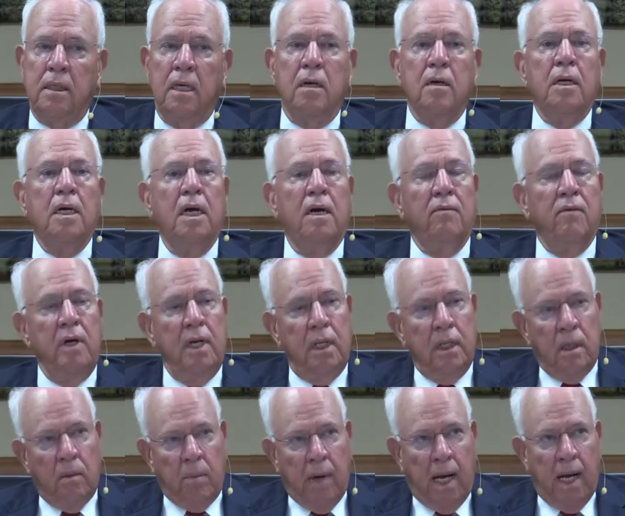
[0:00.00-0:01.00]
that are given in
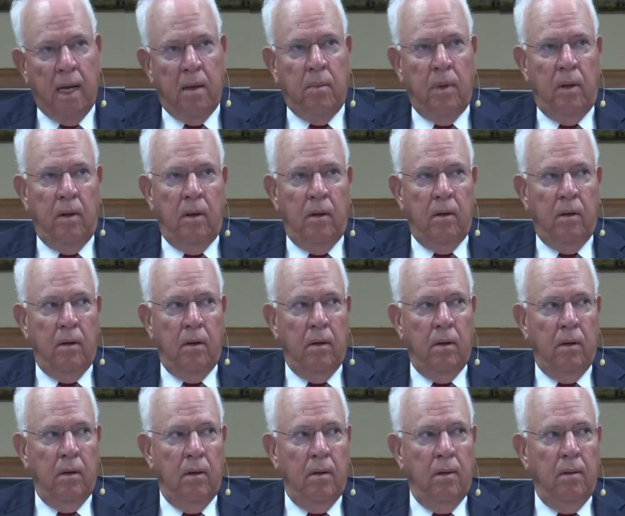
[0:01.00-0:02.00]
the Bible
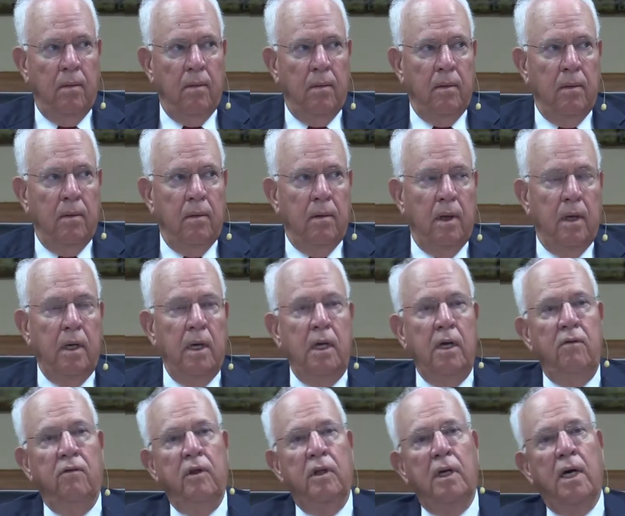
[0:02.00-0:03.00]
and
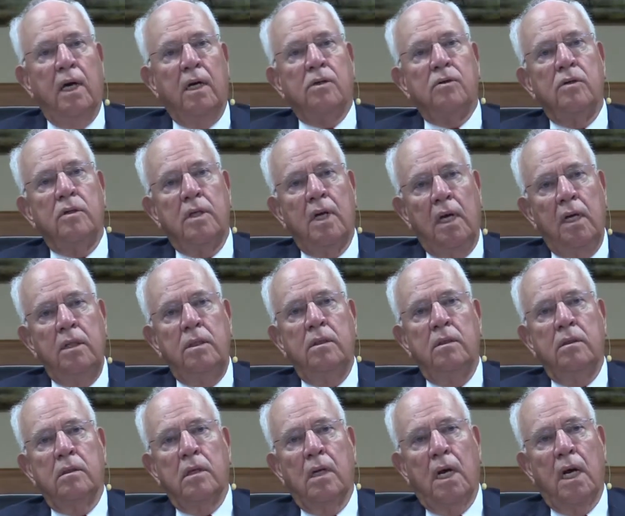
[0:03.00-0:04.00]
even the
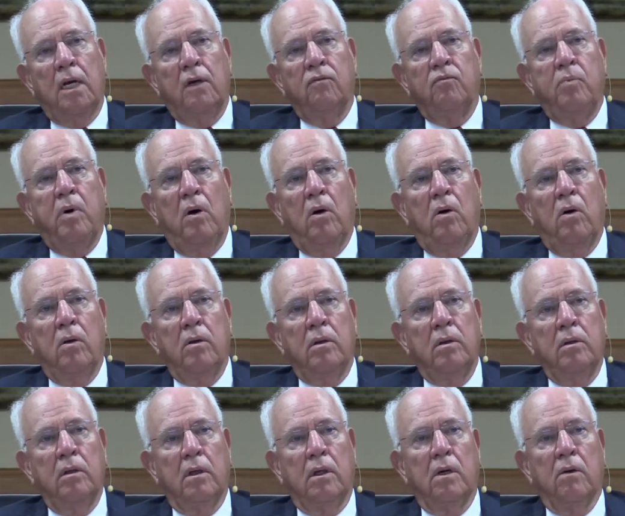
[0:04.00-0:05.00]
exhortations like of Paul
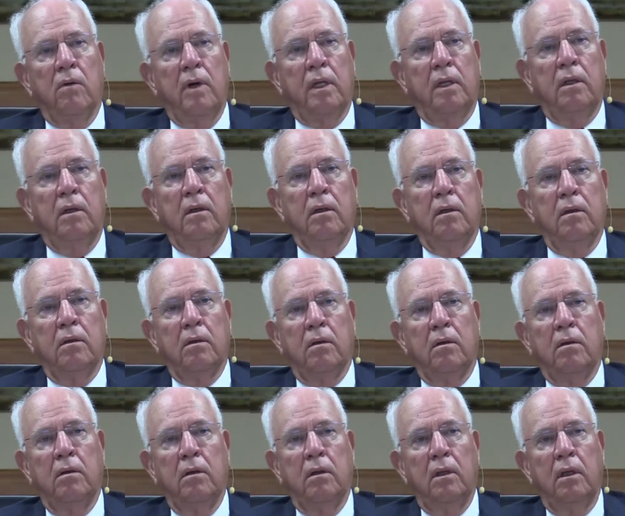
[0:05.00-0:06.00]
to the Corinthians or
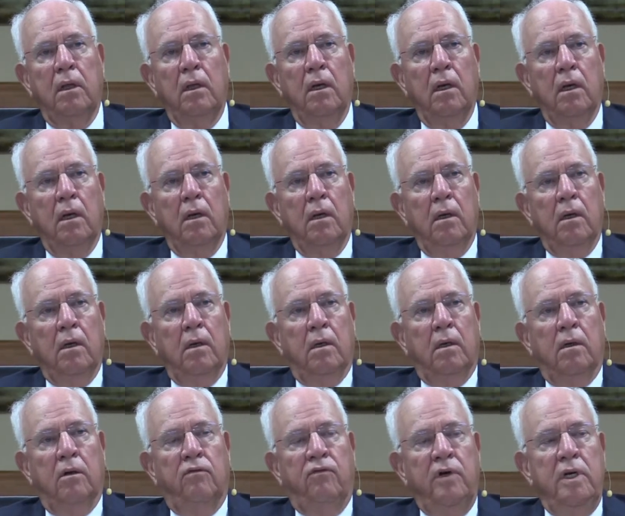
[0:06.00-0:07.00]
to the
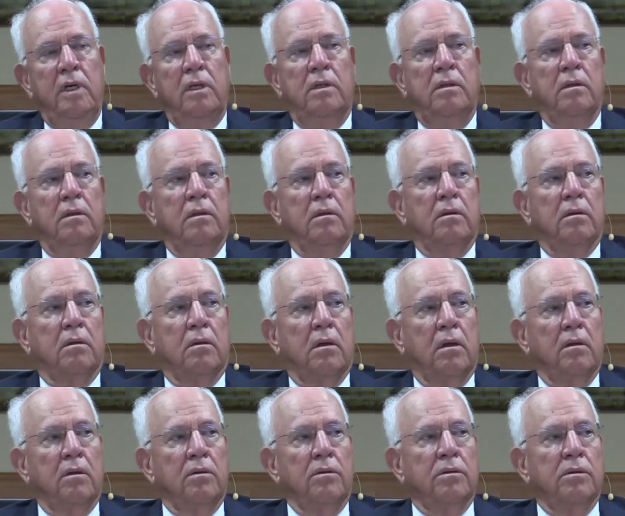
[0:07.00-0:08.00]
Ephesians or
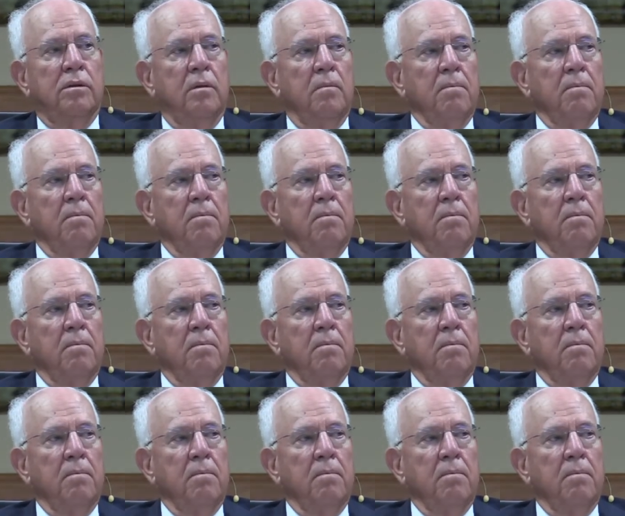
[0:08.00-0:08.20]
others,